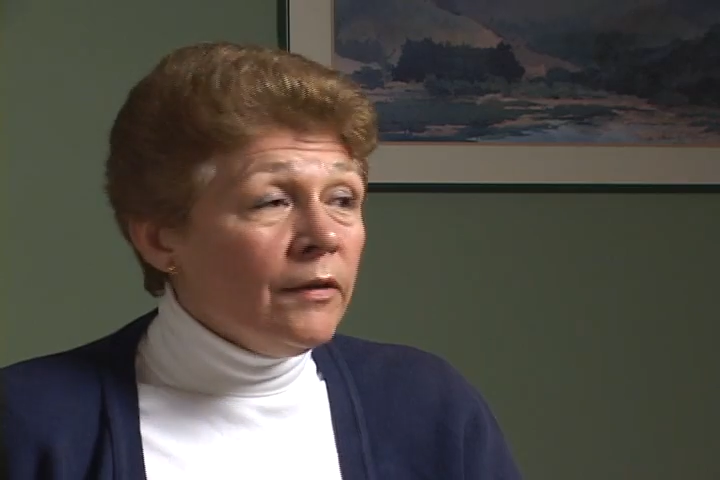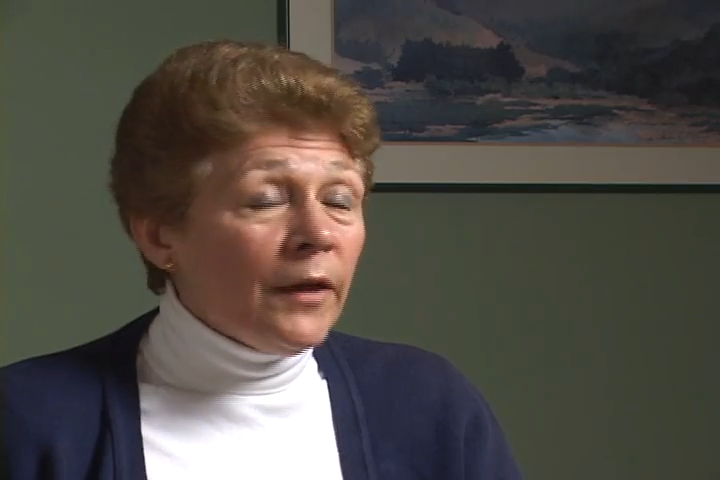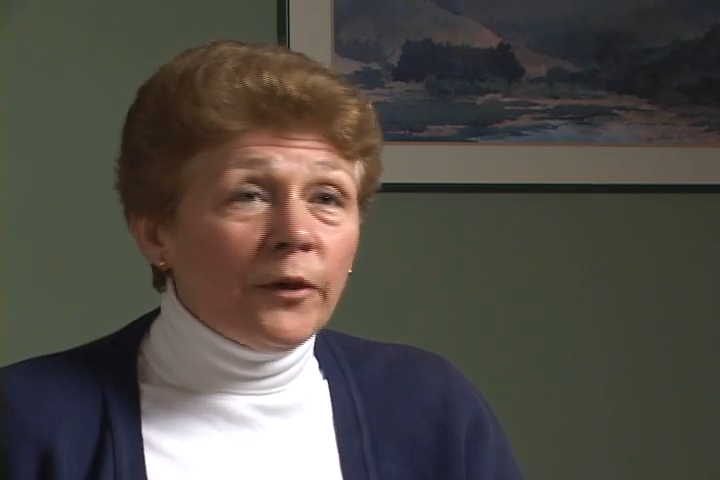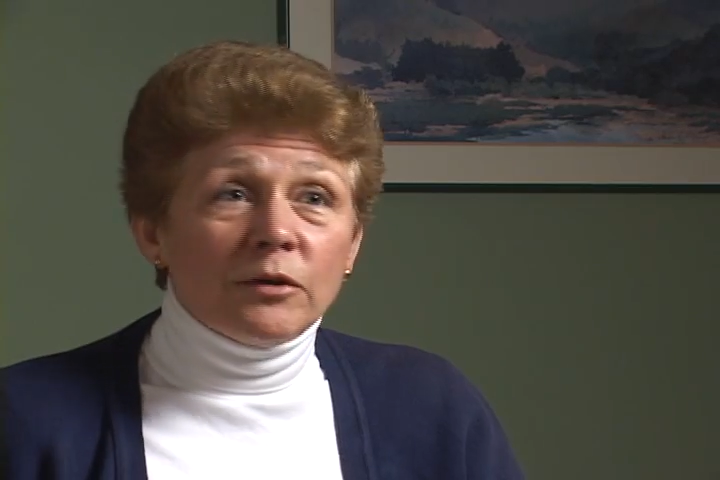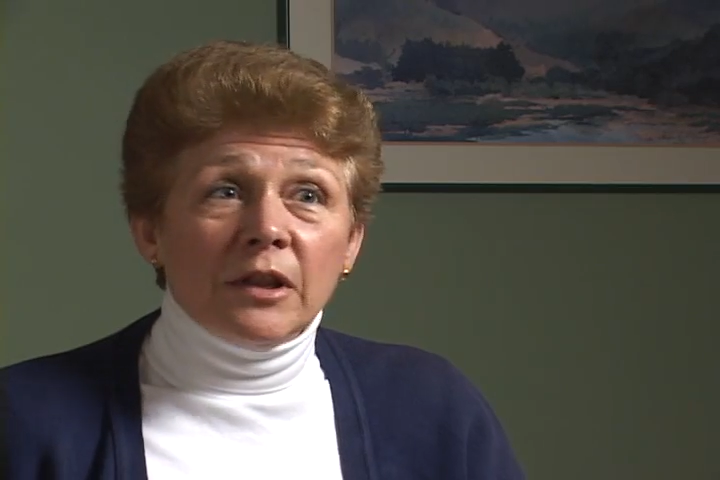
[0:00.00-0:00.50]

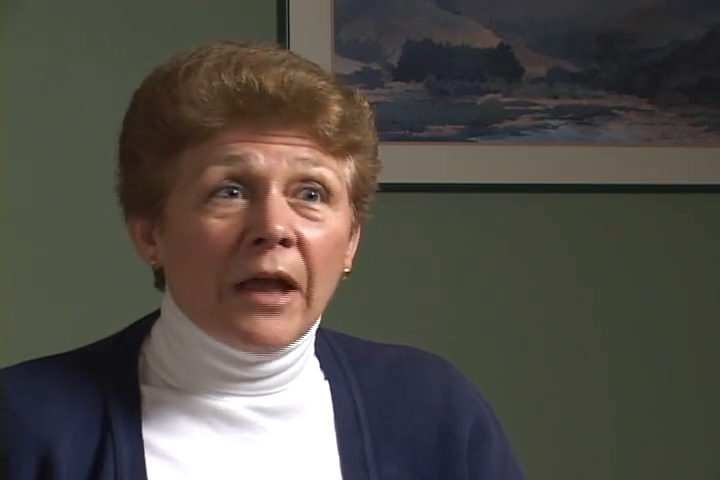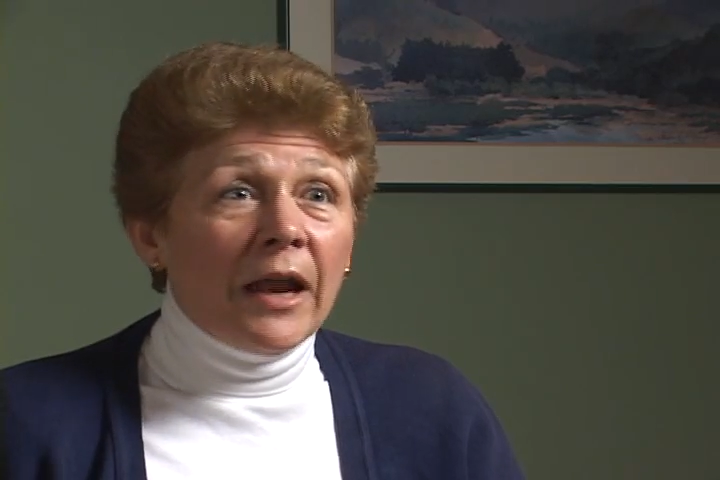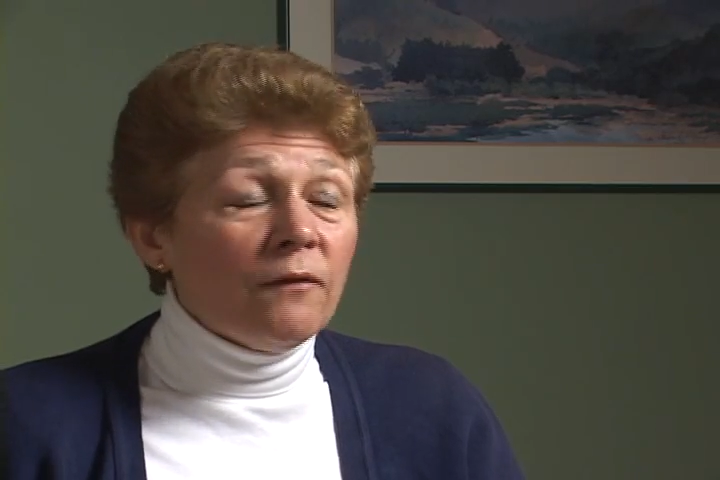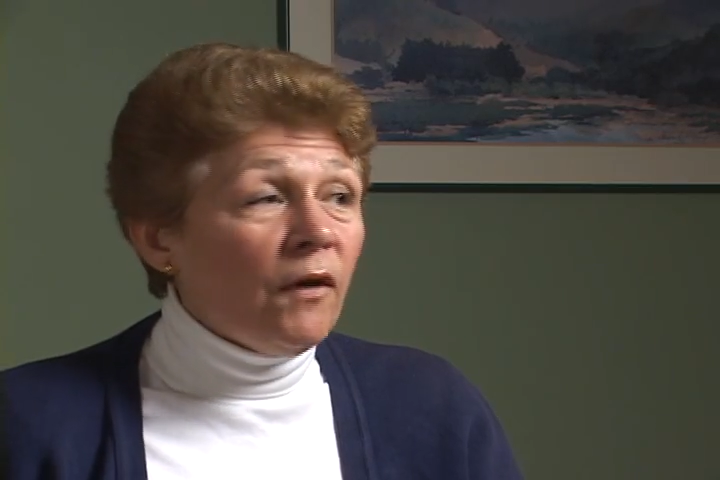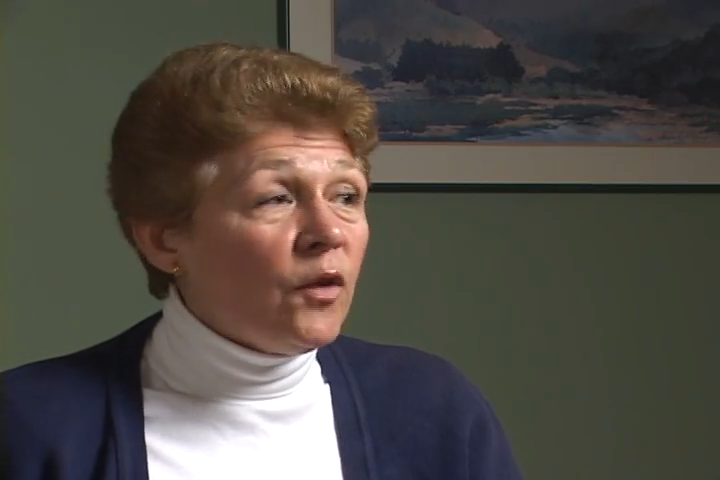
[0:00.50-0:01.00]
that there's a
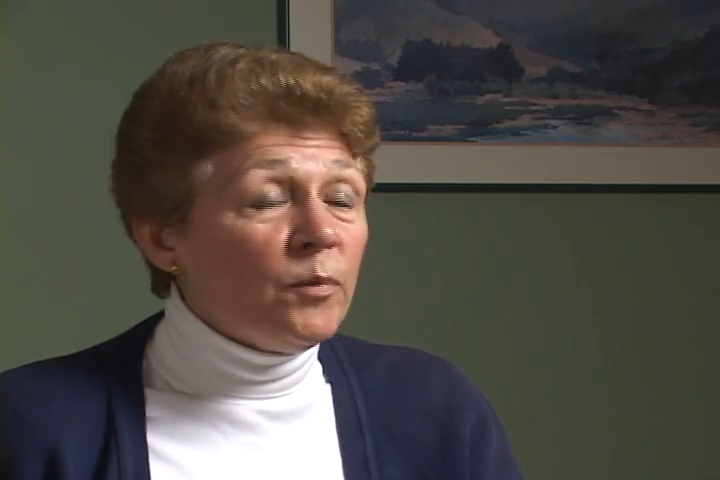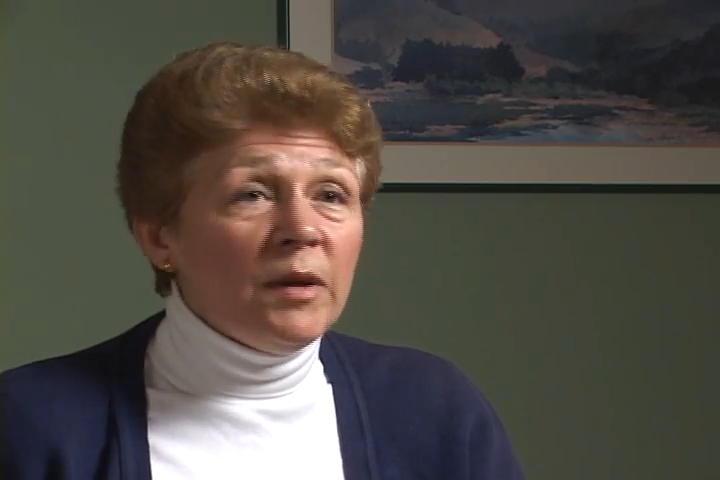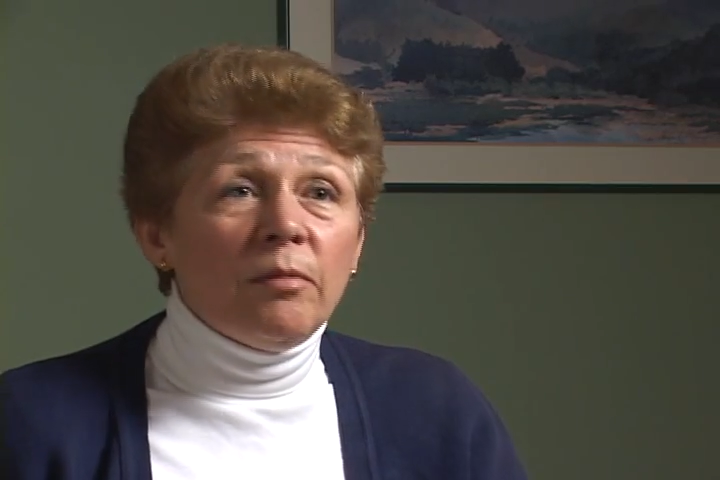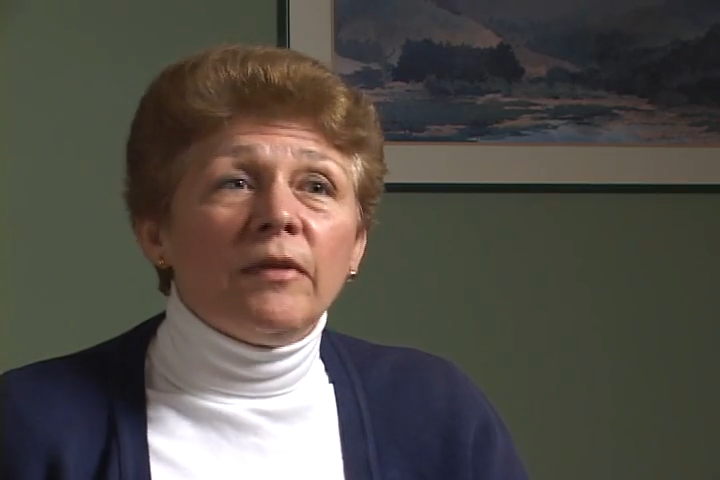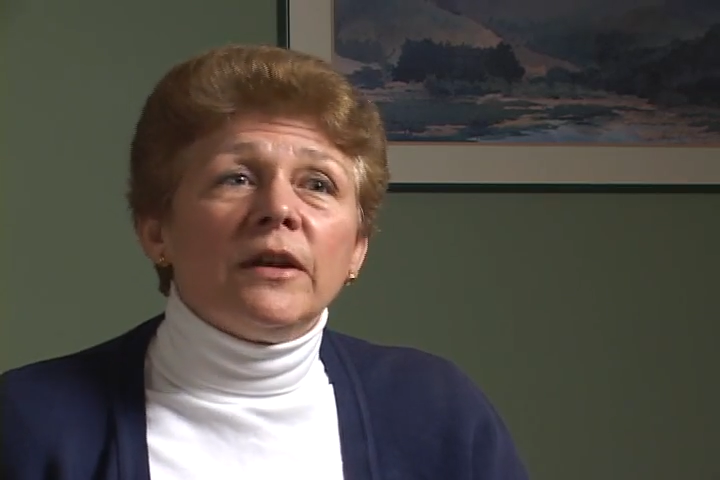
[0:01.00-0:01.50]
lot of other people